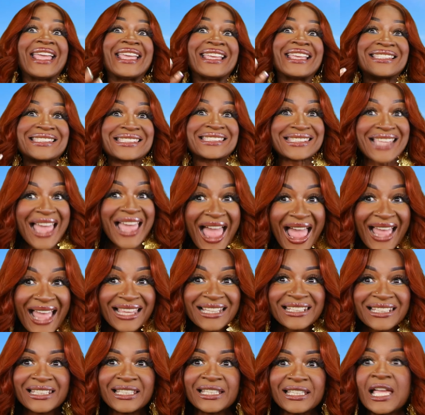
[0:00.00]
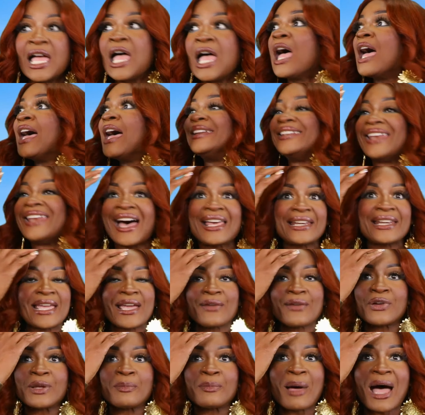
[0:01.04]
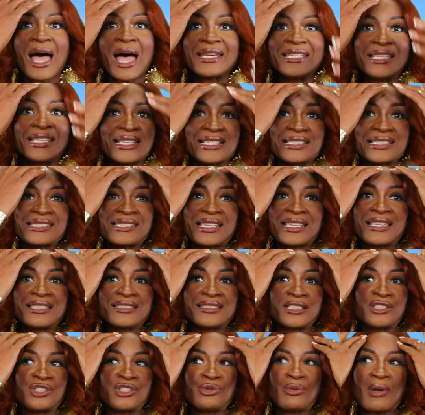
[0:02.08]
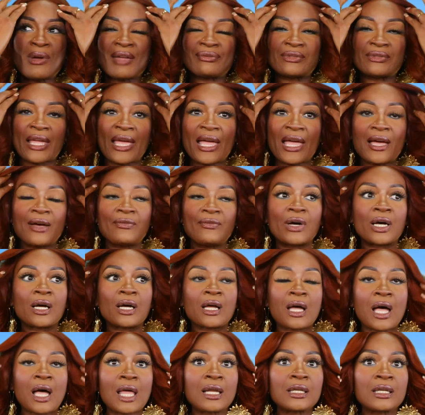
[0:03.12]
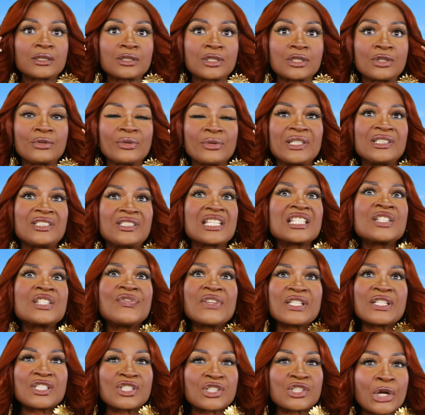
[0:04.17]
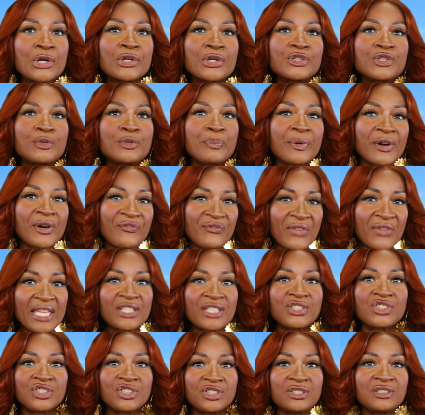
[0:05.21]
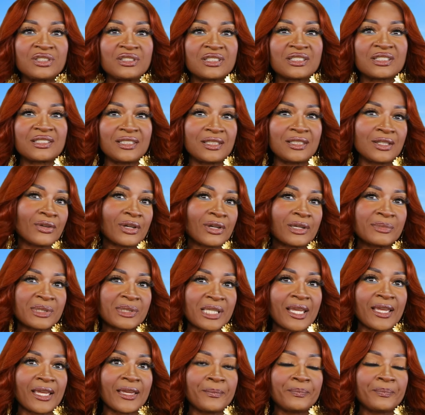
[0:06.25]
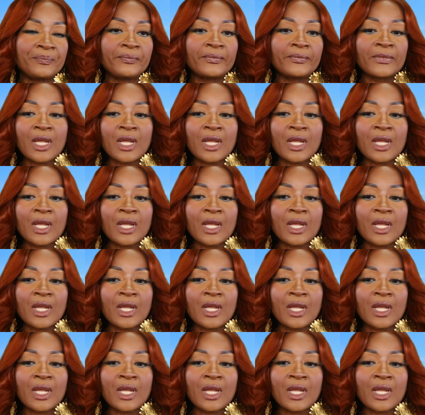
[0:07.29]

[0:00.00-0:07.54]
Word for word: Exactly. Not everybody is saying that you have to have a college degree. Just for certain professions, you know what I'm saying?